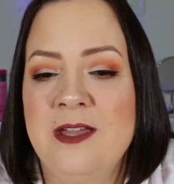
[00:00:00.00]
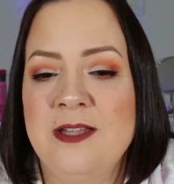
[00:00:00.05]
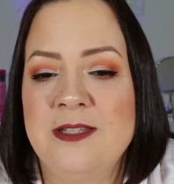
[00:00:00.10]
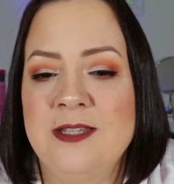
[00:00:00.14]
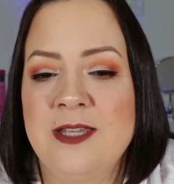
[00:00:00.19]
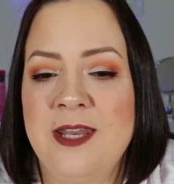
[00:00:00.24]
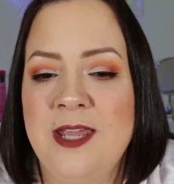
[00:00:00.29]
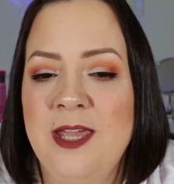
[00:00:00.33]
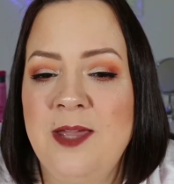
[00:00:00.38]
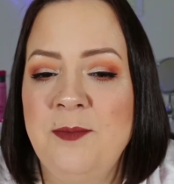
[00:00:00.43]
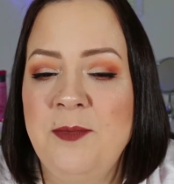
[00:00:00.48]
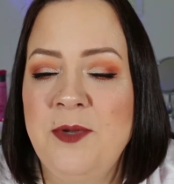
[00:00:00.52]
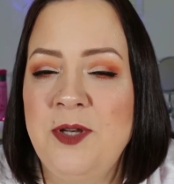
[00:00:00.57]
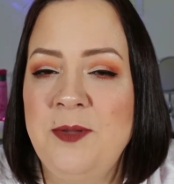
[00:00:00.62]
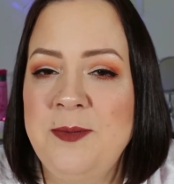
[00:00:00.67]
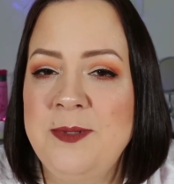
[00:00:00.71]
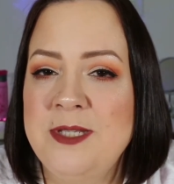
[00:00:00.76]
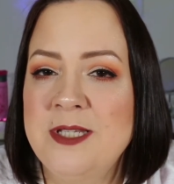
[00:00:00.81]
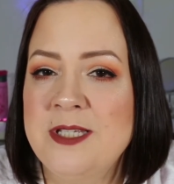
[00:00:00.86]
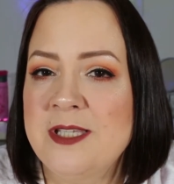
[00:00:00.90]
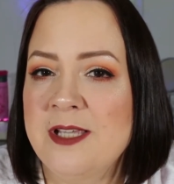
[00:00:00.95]
Today I'm going to
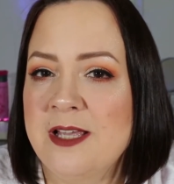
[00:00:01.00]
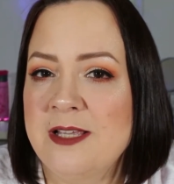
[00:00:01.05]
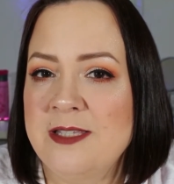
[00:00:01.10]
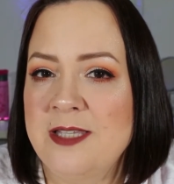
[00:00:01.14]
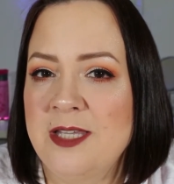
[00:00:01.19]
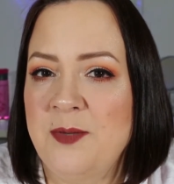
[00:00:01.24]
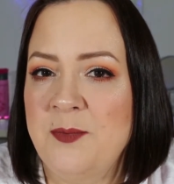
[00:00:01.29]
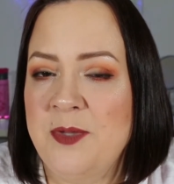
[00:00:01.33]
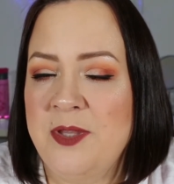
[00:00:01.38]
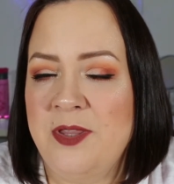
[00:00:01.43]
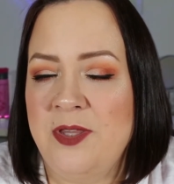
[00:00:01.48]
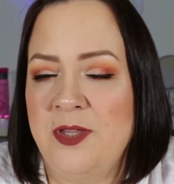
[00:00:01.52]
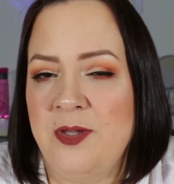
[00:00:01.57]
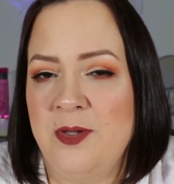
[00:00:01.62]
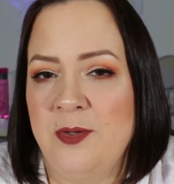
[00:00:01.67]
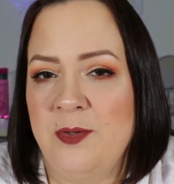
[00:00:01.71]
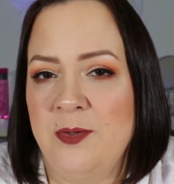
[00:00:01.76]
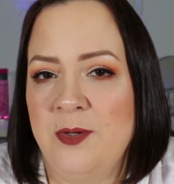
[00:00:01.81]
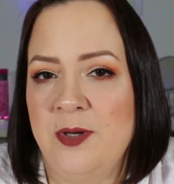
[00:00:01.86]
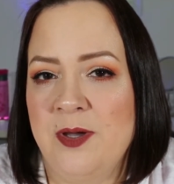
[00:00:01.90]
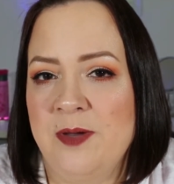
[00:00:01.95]
be discussing with
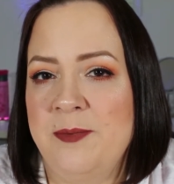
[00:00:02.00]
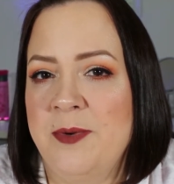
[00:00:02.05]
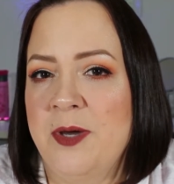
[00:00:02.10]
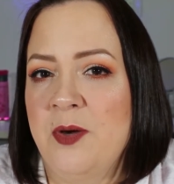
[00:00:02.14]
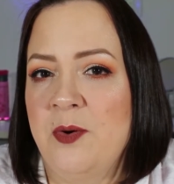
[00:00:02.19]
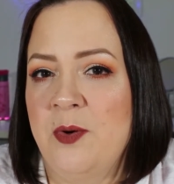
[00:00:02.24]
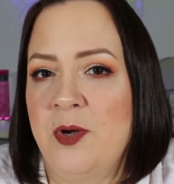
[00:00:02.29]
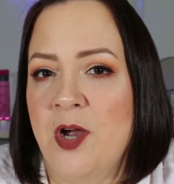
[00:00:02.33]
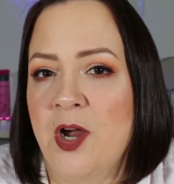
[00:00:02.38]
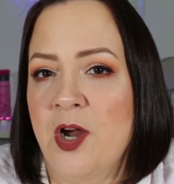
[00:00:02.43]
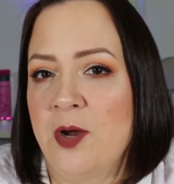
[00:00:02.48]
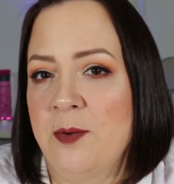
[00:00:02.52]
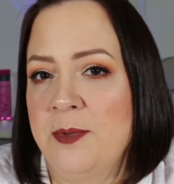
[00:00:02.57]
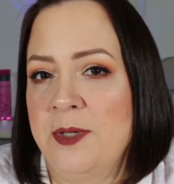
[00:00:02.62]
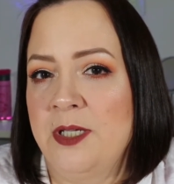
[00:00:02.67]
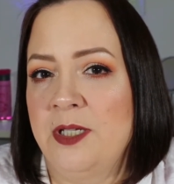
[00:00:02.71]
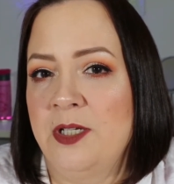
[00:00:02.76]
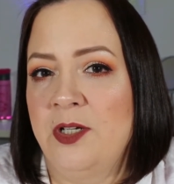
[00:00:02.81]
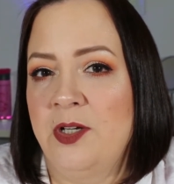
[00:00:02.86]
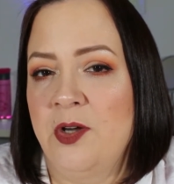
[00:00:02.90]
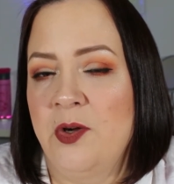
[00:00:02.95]
you about
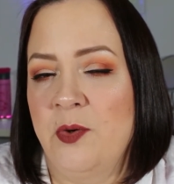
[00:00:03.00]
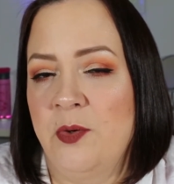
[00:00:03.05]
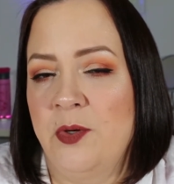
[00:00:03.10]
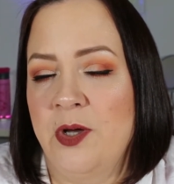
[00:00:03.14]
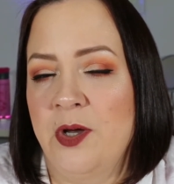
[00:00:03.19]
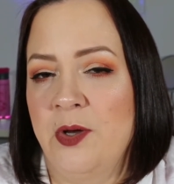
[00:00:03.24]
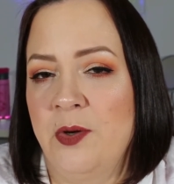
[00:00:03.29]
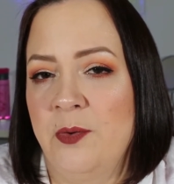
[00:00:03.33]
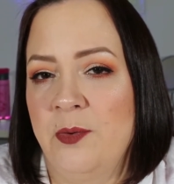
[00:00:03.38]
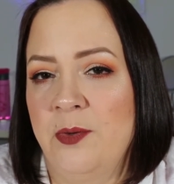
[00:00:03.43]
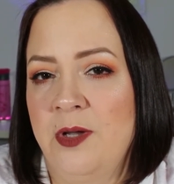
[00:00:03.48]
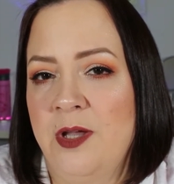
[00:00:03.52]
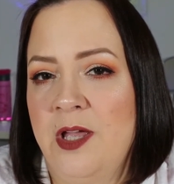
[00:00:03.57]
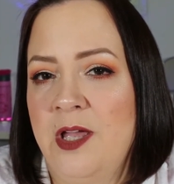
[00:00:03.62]
Carbon Coco.